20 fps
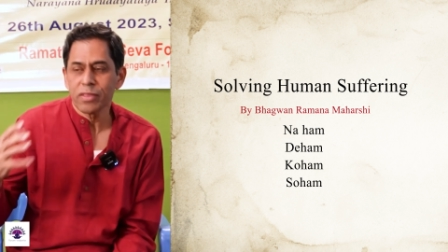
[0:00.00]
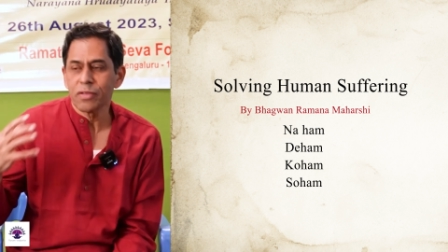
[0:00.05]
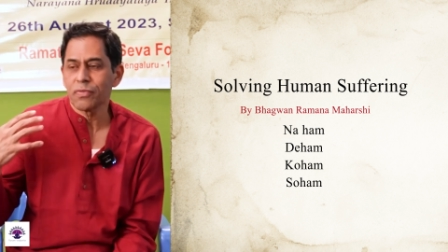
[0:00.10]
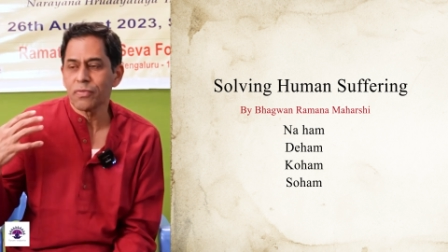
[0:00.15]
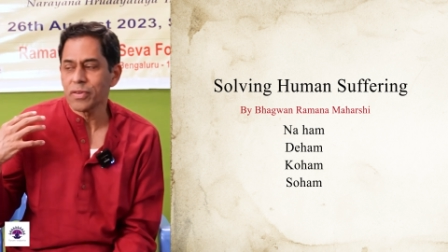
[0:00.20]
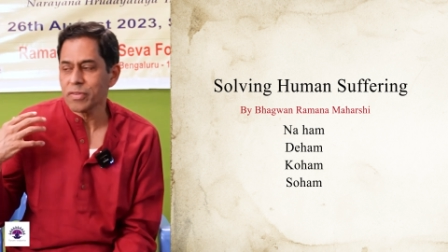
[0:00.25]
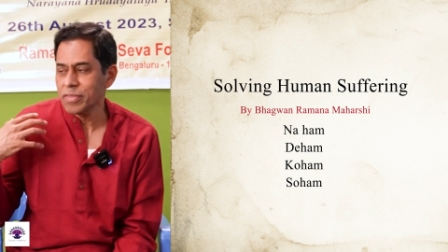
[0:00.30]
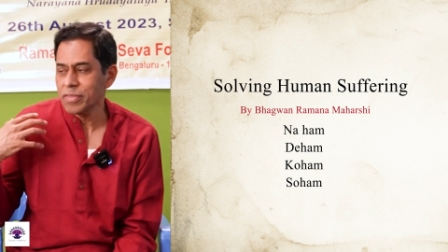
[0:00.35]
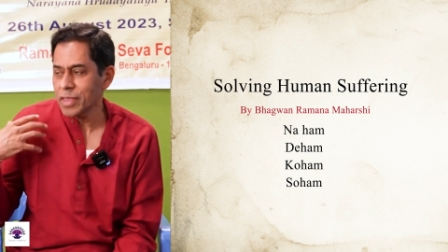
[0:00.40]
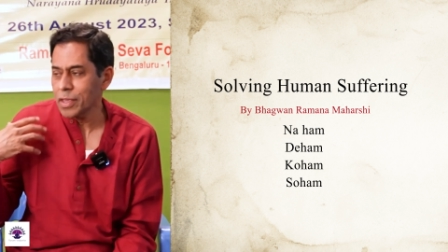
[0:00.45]
the
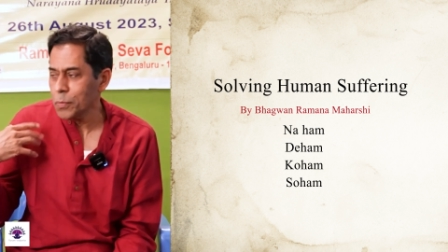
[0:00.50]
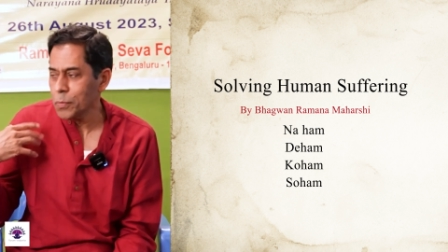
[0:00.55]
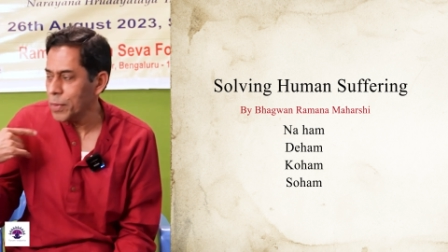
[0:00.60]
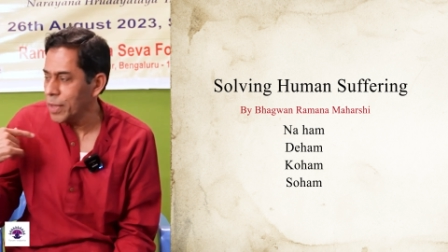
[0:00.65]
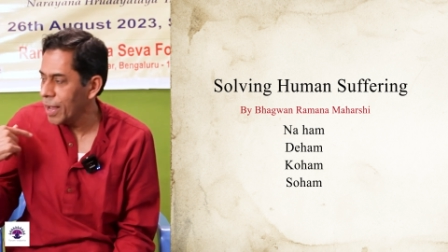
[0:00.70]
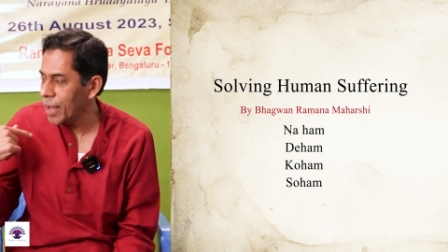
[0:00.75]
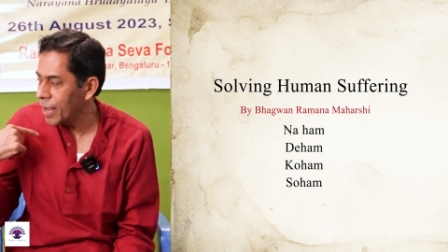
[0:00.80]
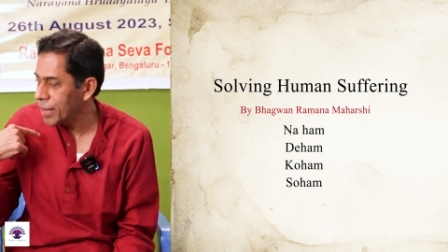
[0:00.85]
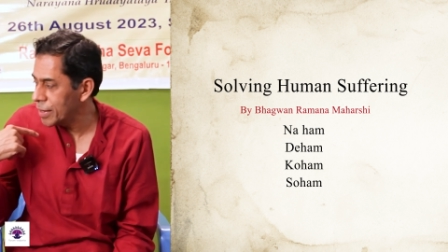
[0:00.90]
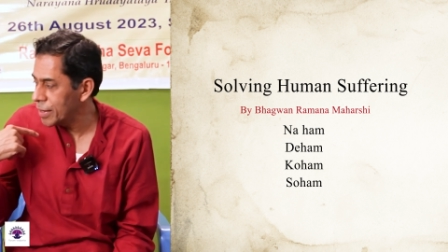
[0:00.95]
first thing
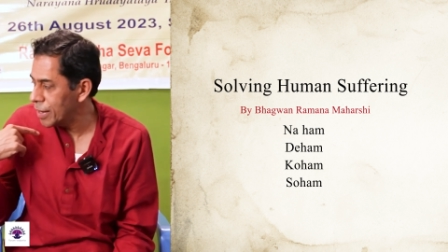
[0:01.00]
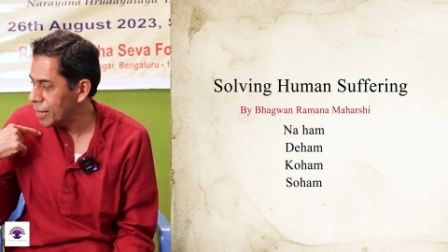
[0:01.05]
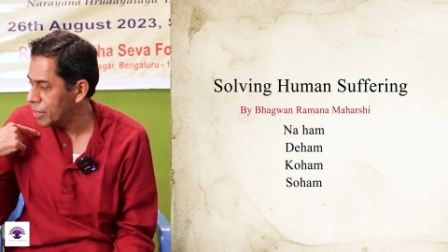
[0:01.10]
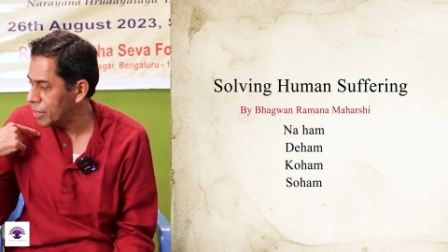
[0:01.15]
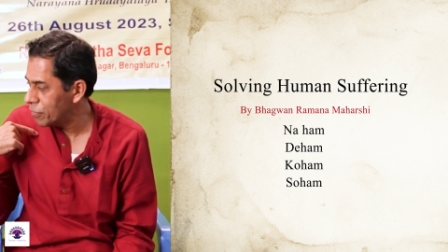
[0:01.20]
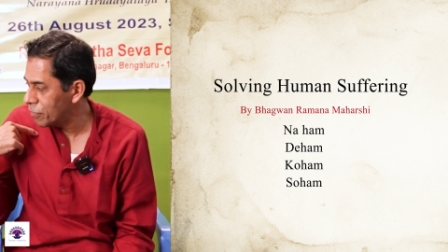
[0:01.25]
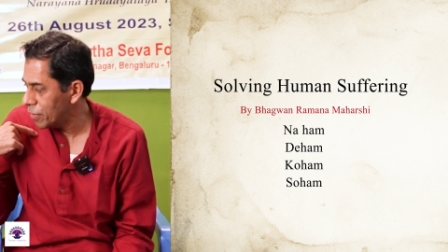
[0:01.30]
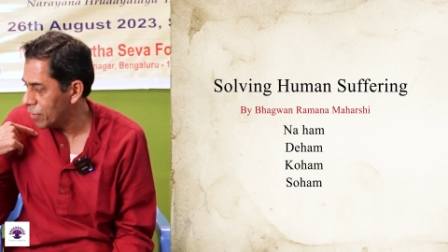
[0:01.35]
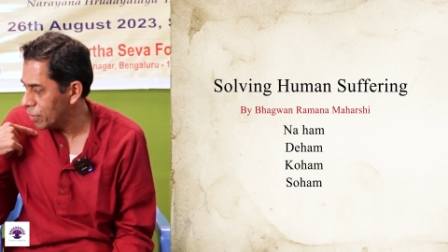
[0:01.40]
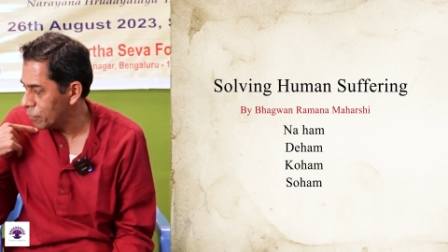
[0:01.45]
we
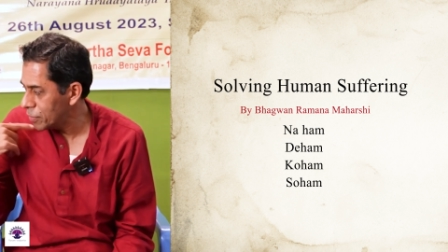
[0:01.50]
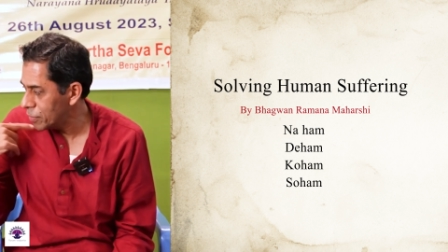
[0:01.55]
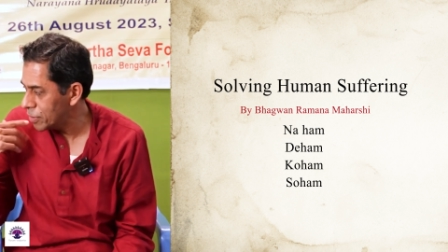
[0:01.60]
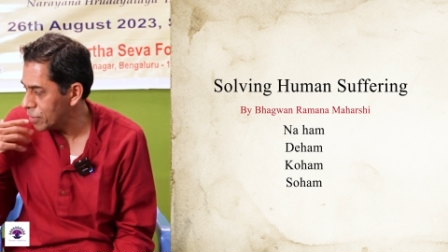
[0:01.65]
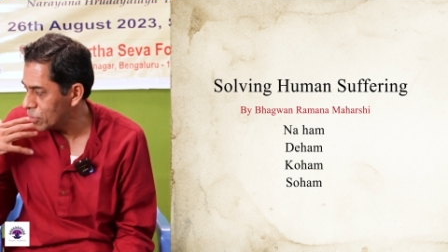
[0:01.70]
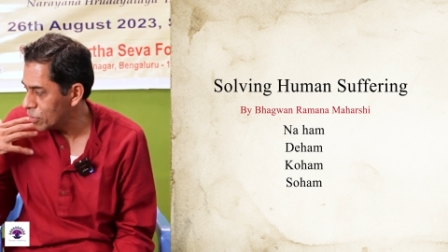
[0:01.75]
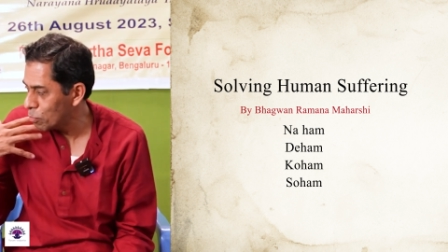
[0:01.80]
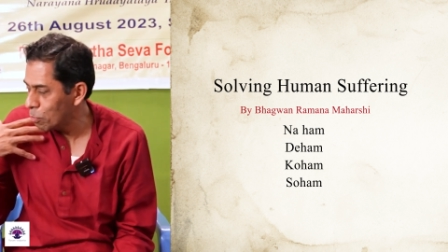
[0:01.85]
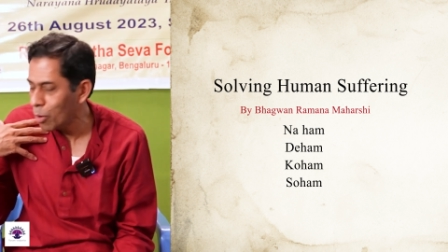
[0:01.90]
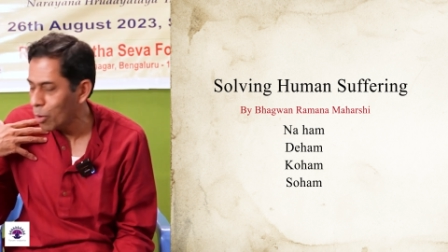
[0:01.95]
identify with
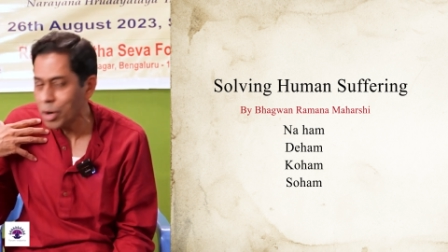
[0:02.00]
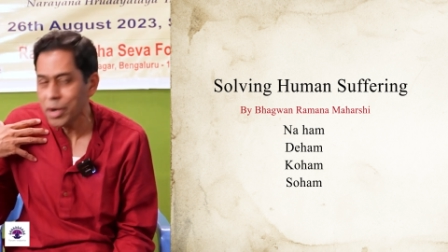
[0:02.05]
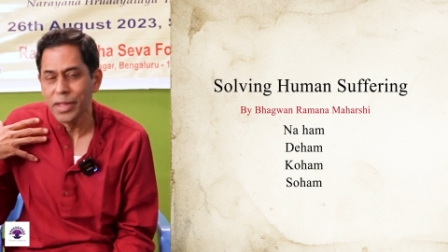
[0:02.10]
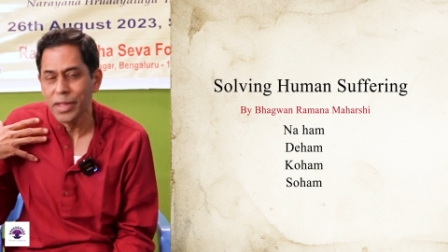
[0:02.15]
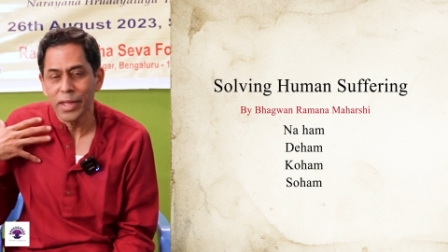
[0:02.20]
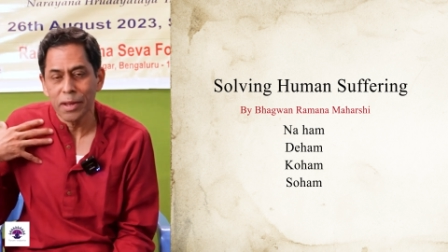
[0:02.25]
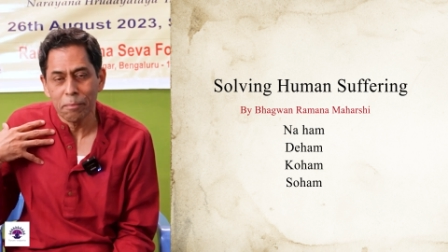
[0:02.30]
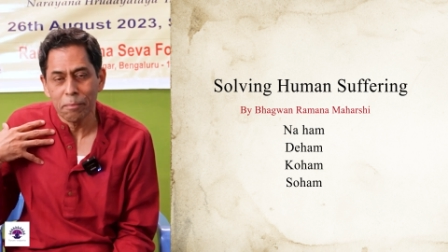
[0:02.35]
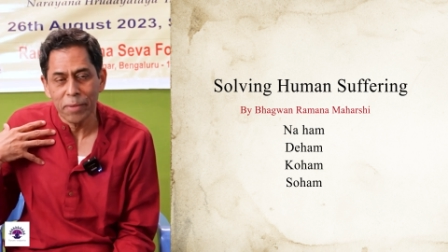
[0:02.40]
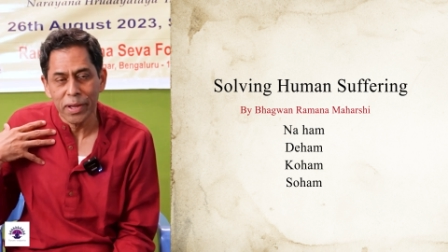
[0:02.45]
this
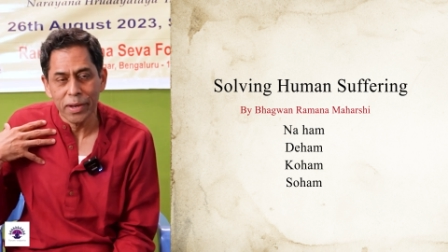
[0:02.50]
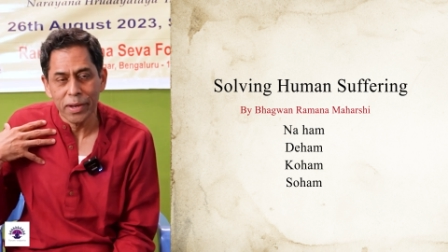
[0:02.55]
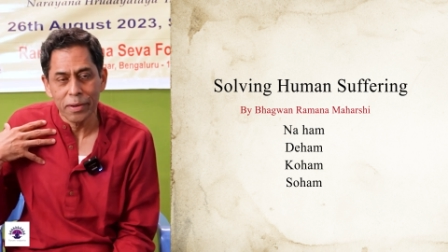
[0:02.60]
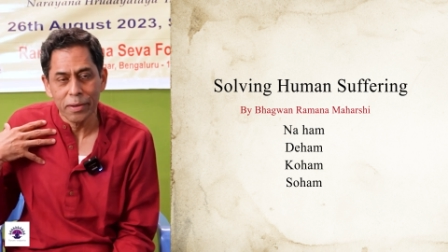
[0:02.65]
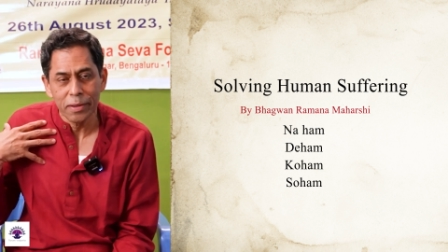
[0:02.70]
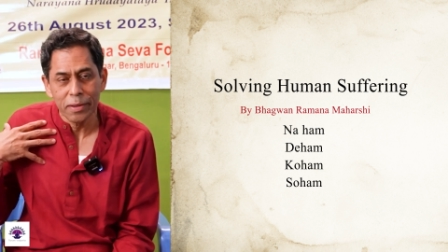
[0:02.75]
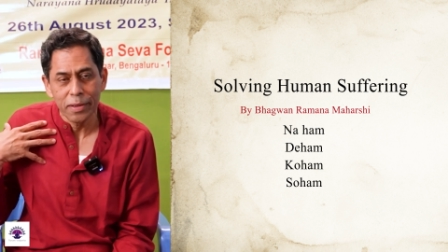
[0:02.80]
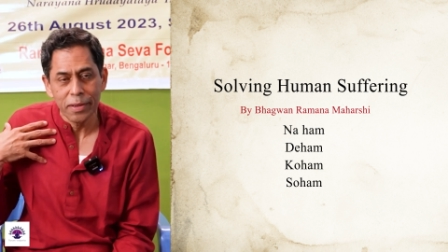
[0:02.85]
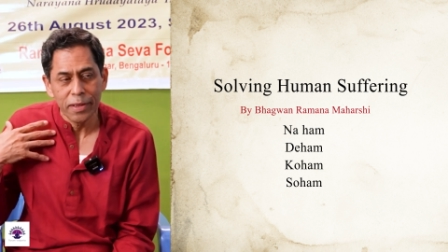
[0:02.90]
body and mind.